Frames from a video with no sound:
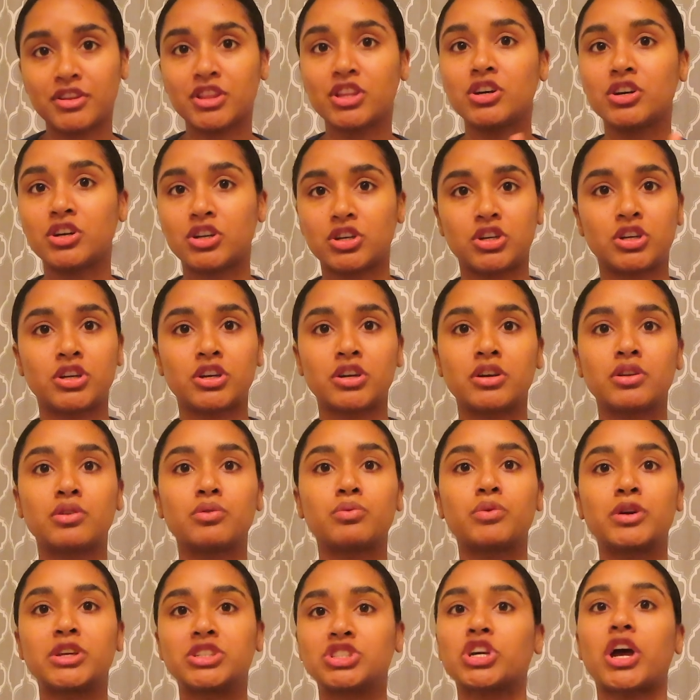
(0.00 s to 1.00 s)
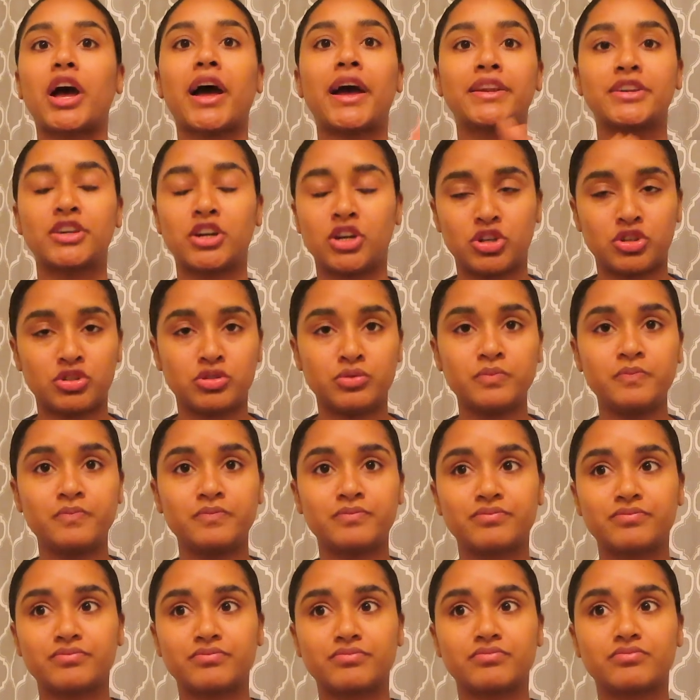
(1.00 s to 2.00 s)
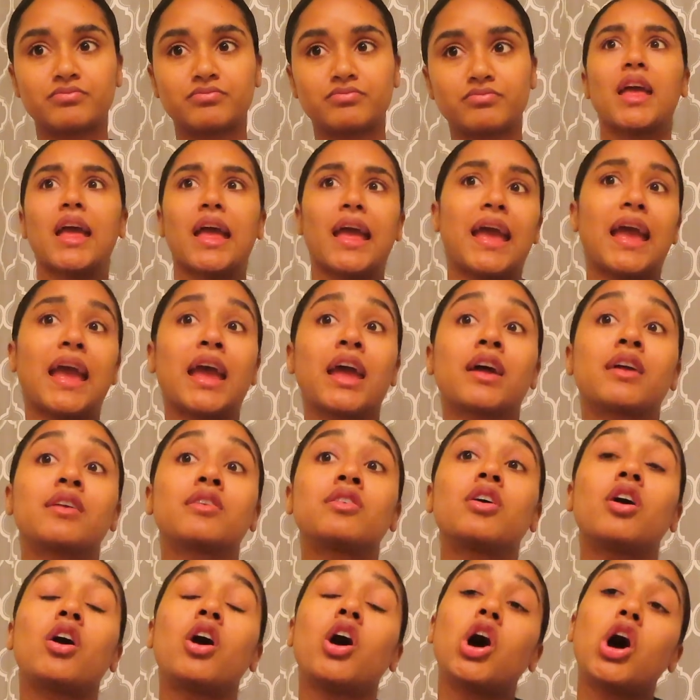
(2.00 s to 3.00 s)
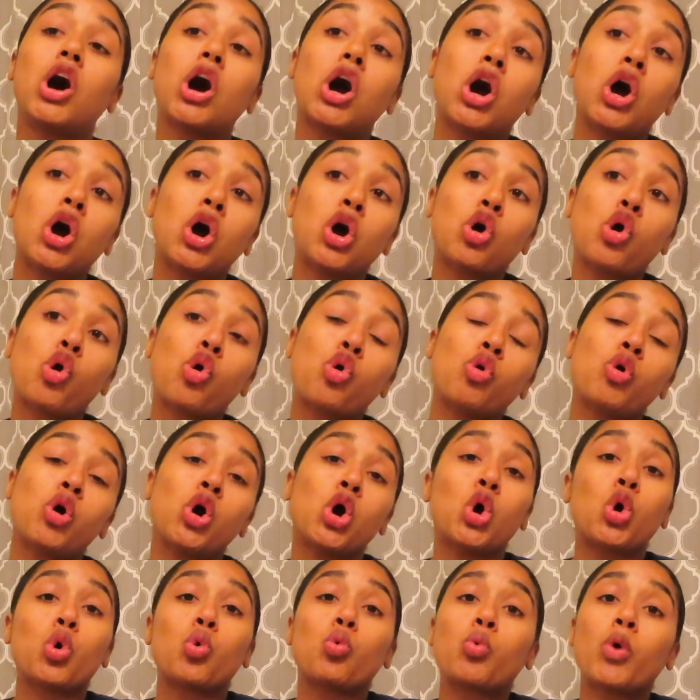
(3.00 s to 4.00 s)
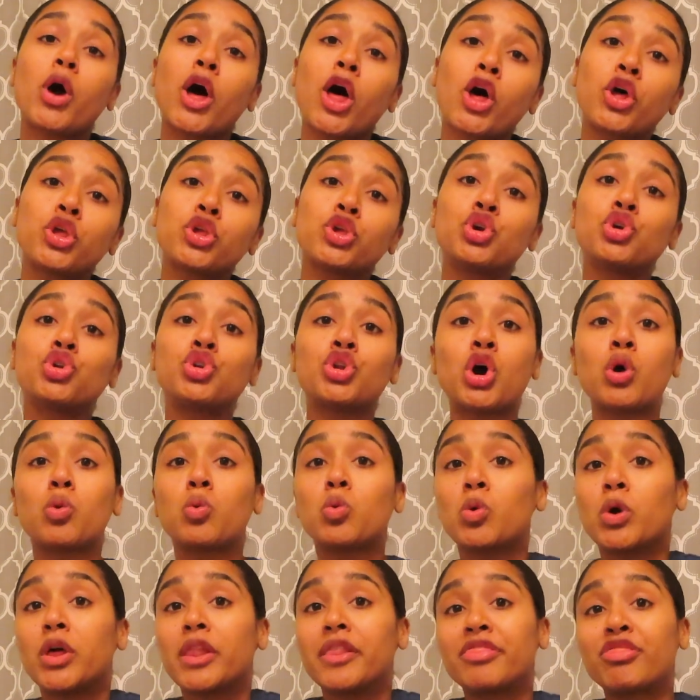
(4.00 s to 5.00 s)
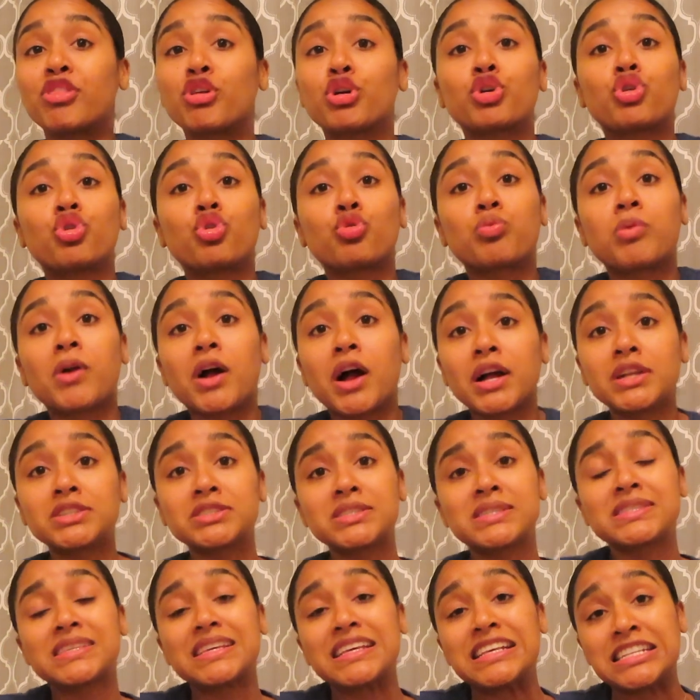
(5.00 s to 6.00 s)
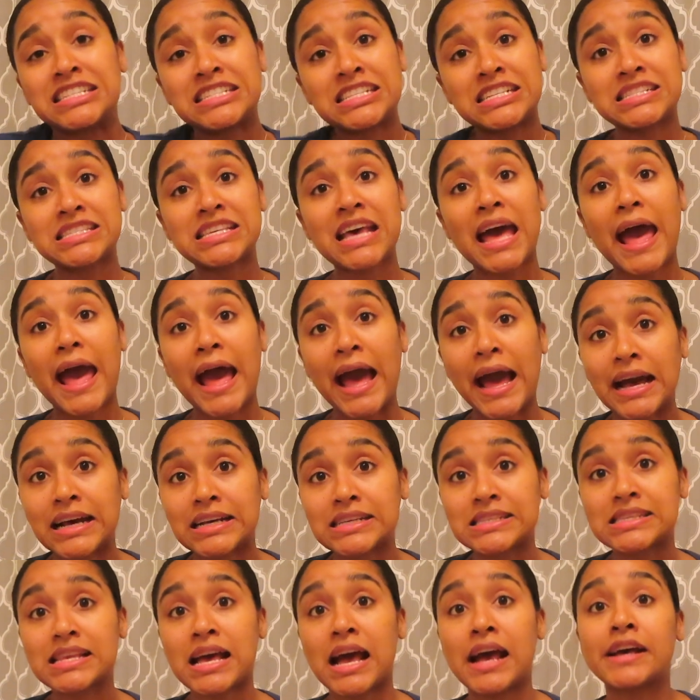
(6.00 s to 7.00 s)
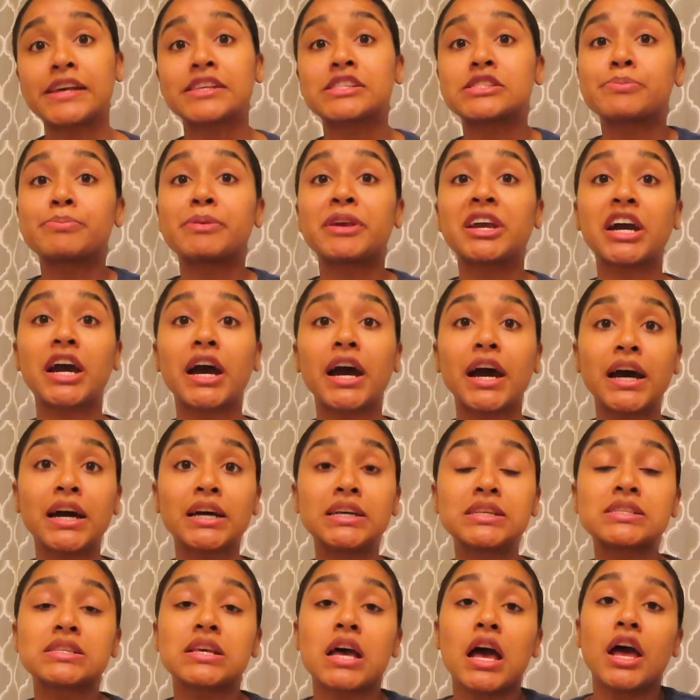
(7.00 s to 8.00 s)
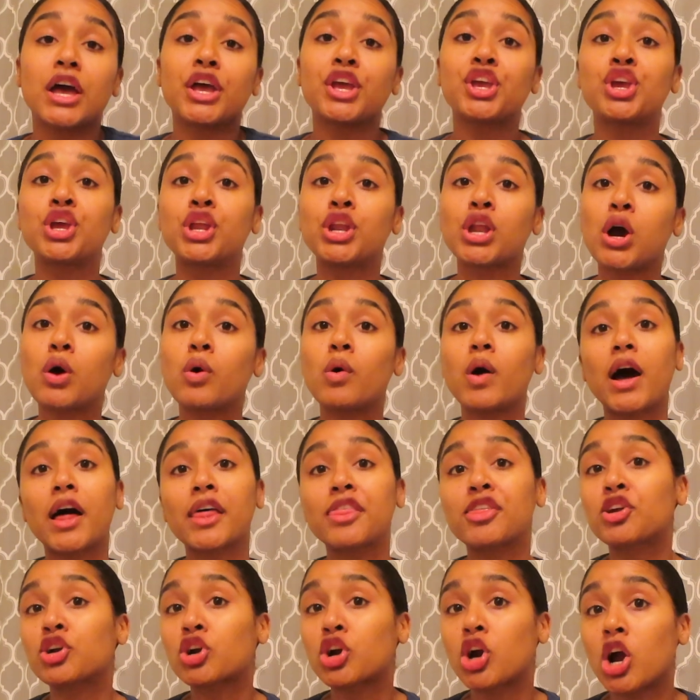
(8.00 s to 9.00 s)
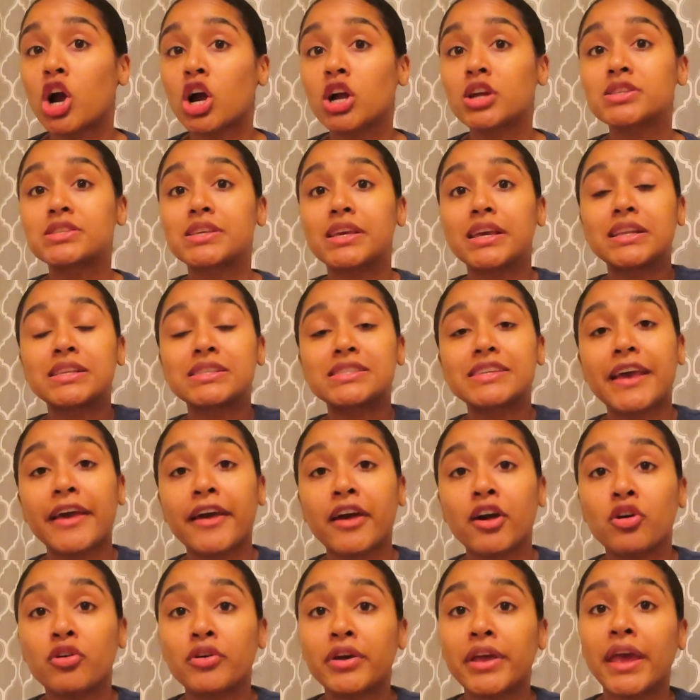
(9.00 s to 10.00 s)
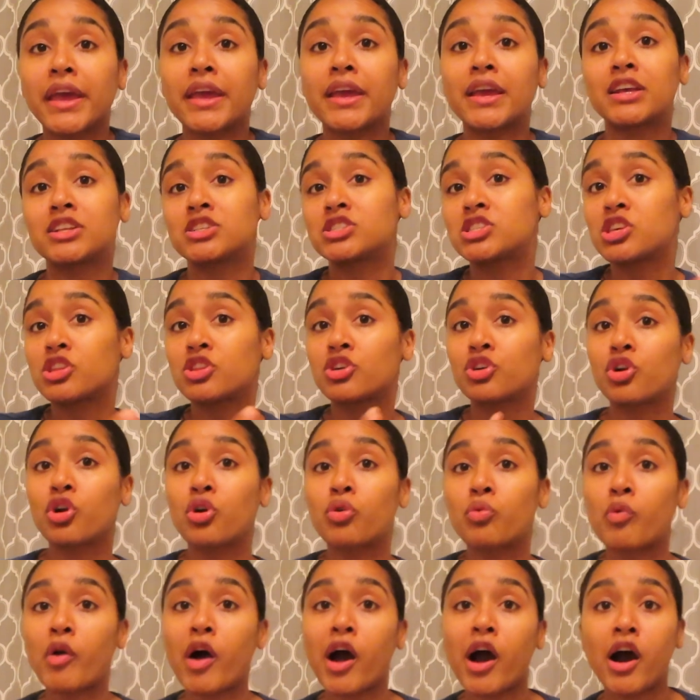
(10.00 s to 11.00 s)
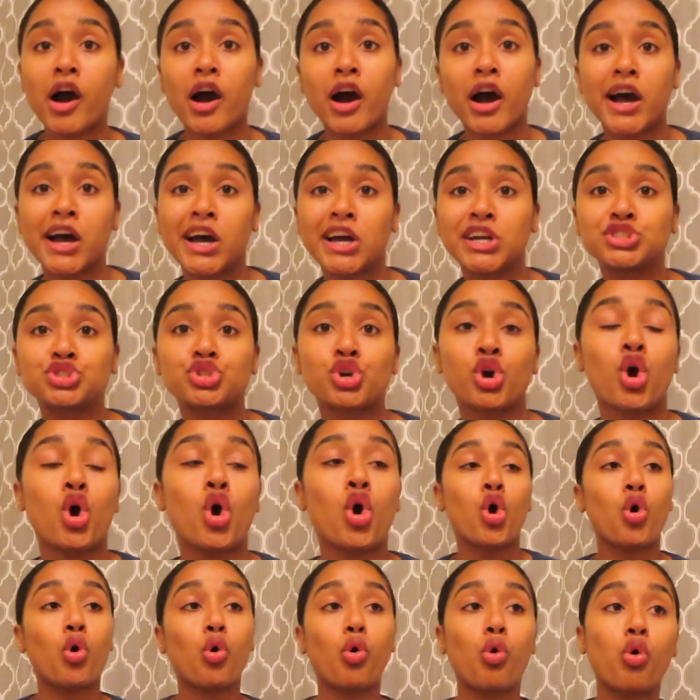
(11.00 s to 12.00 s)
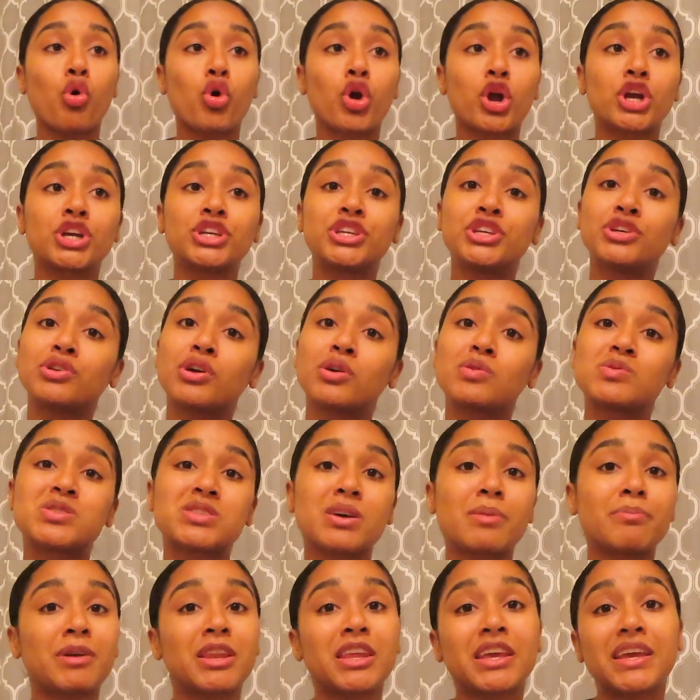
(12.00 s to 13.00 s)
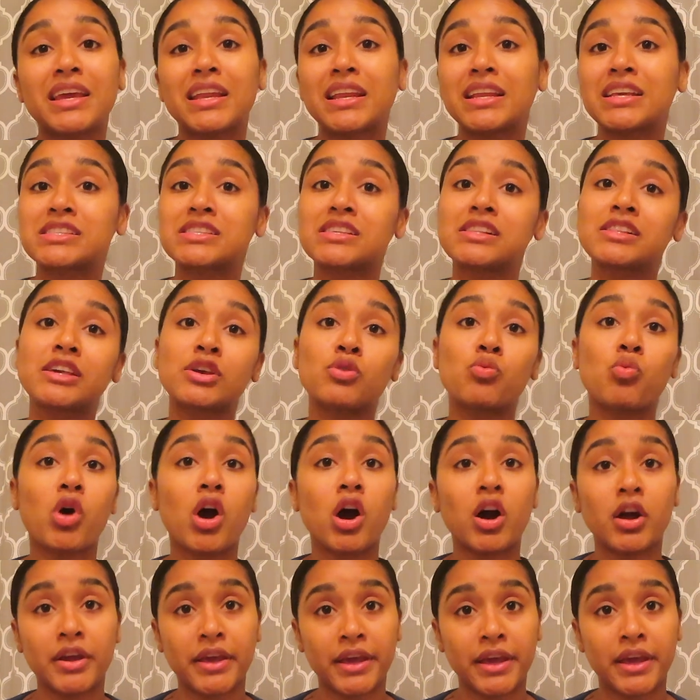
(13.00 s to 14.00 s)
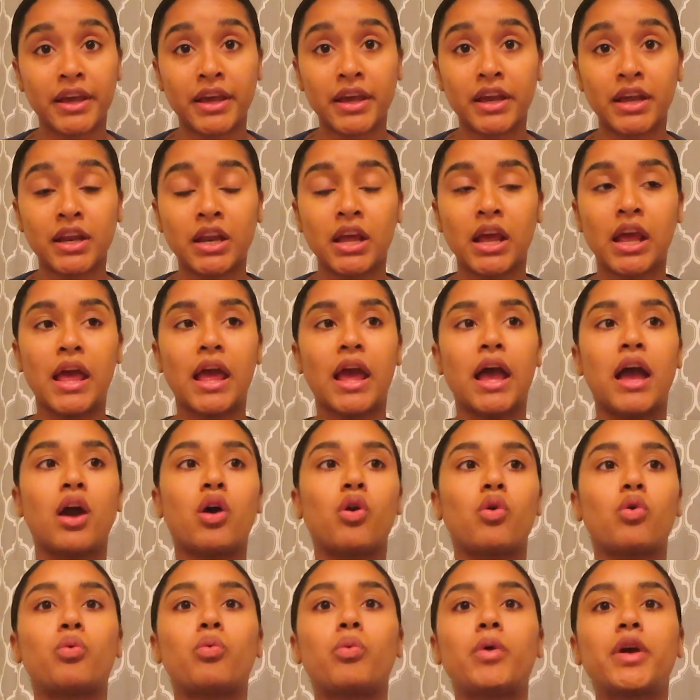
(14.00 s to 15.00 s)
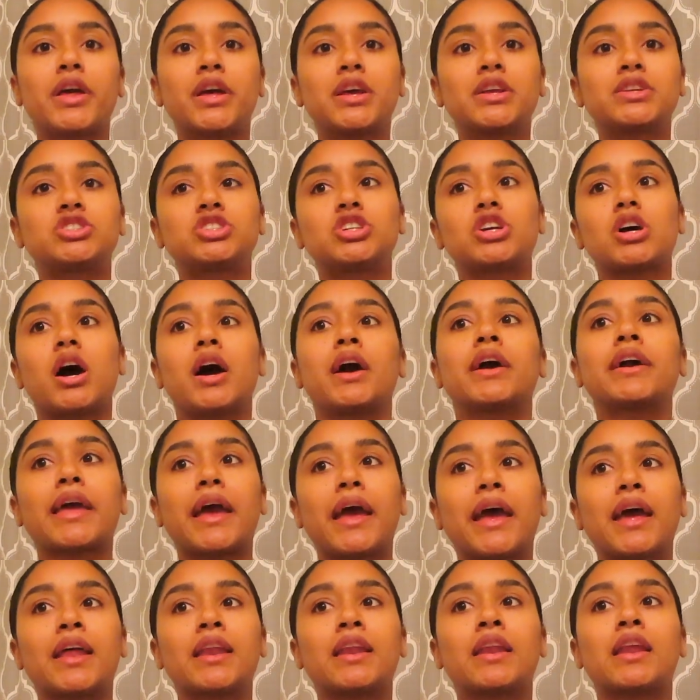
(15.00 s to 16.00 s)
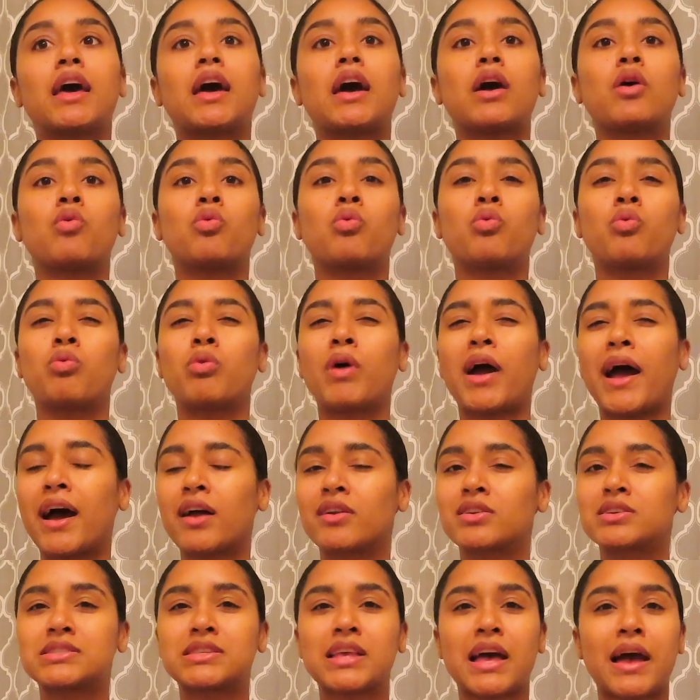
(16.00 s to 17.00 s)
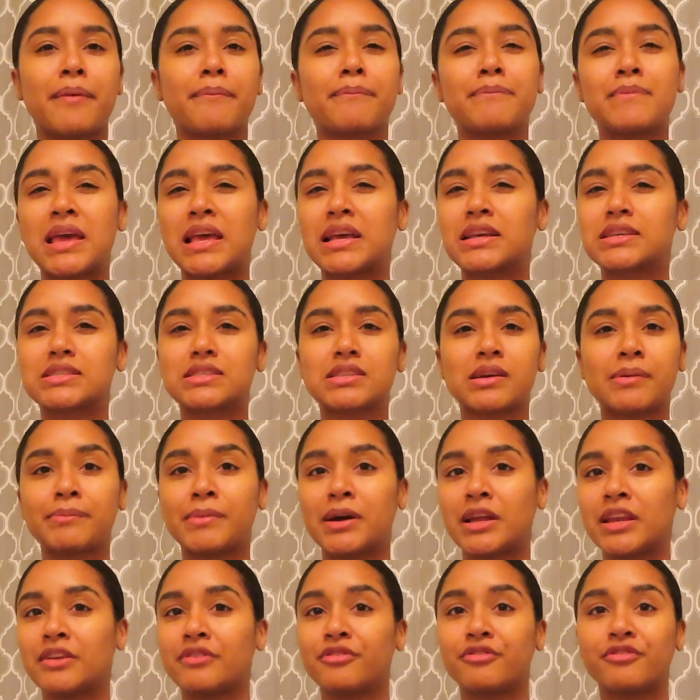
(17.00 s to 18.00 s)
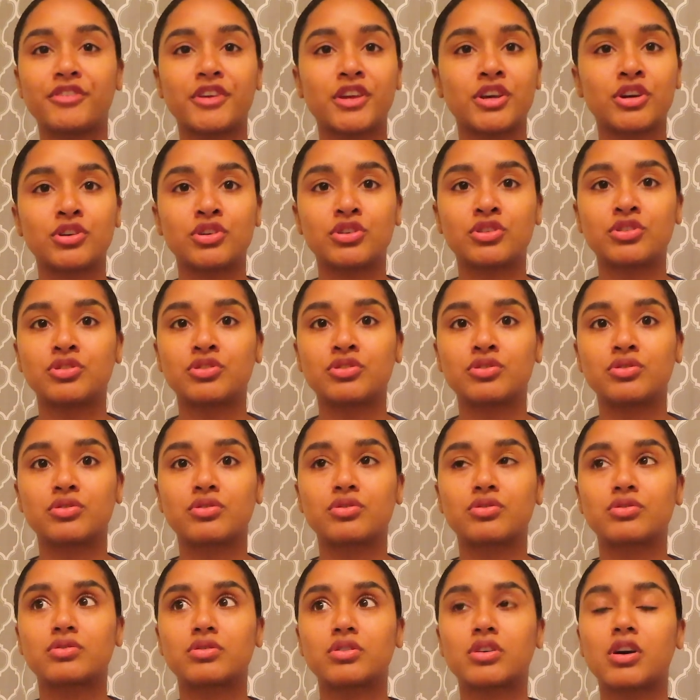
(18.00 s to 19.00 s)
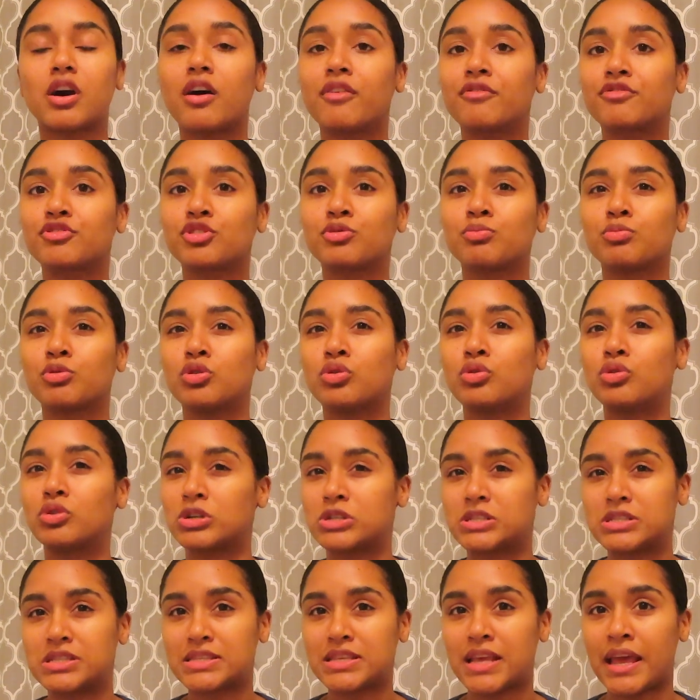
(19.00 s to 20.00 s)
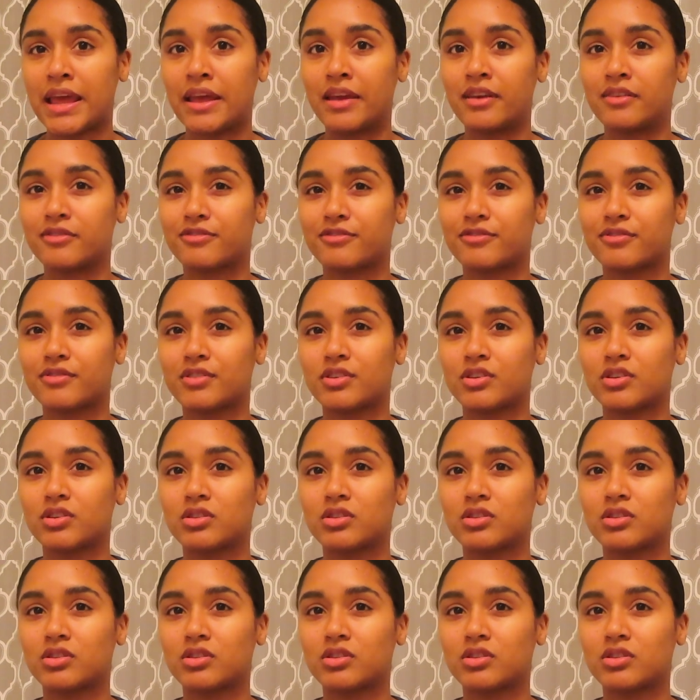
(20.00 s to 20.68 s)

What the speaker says: in the hood, which I don't. And, oh, well, you know, the garage is easy to access because, you know, other cars can tailgate into the garage, or, you know, somebody can easily walk in. Which, again, how does that make somebody feel comfortable or safe?